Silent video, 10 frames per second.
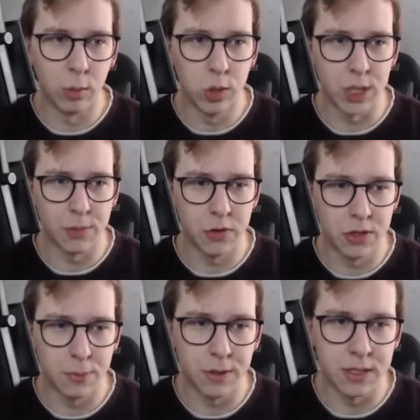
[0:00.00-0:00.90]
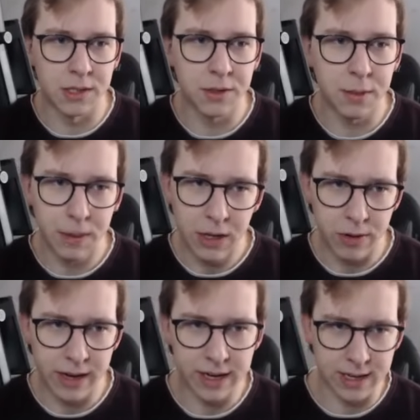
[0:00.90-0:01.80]
which I'm going to put into the B
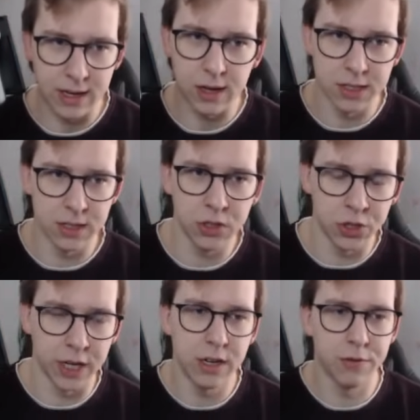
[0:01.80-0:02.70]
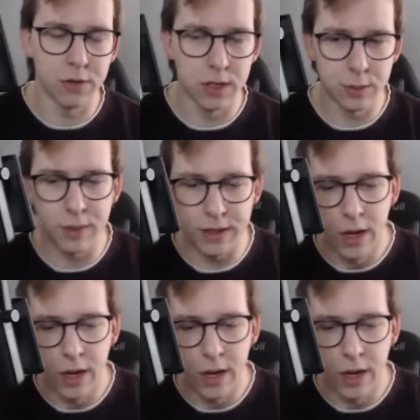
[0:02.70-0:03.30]
rank. Also new shiny, of course, but